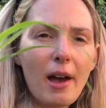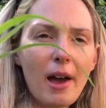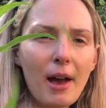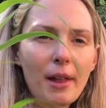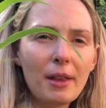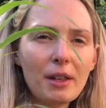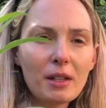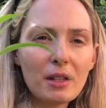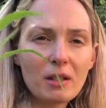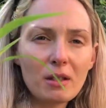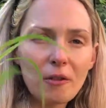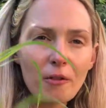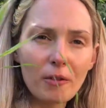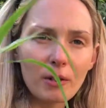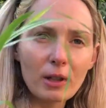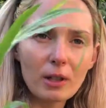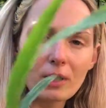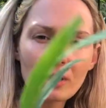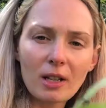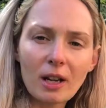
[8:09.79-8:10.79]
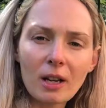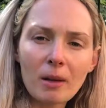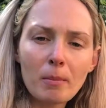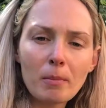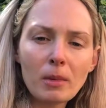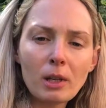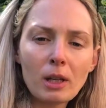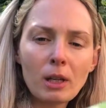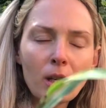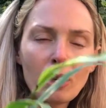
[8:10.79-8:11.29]
and this is the first
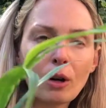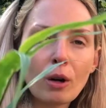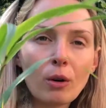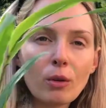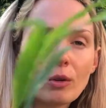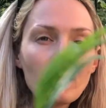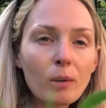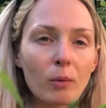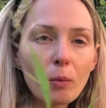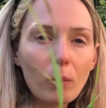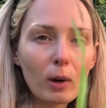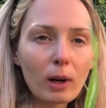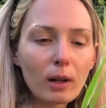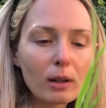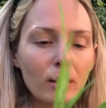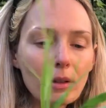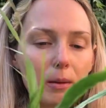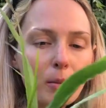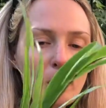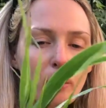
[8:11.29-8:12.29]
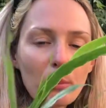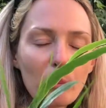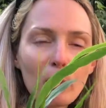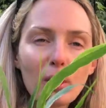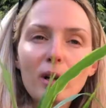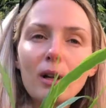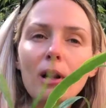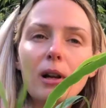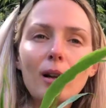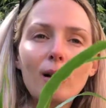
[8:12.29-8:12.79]
time me owning one,
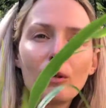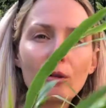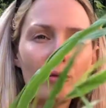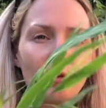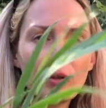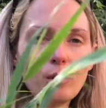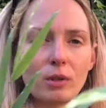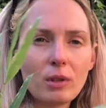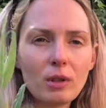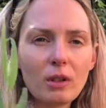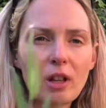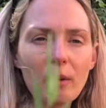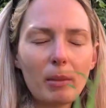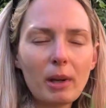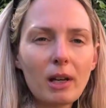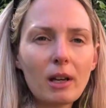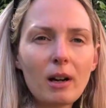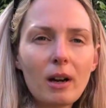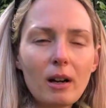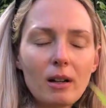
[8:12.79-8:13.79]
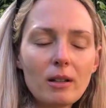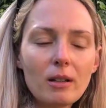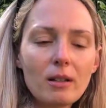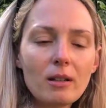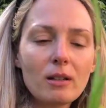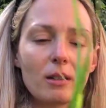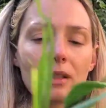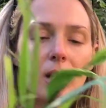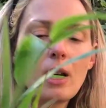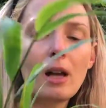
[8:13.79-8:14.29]
but I love using them in
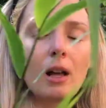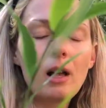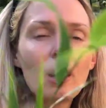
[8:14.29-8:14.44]
gardens,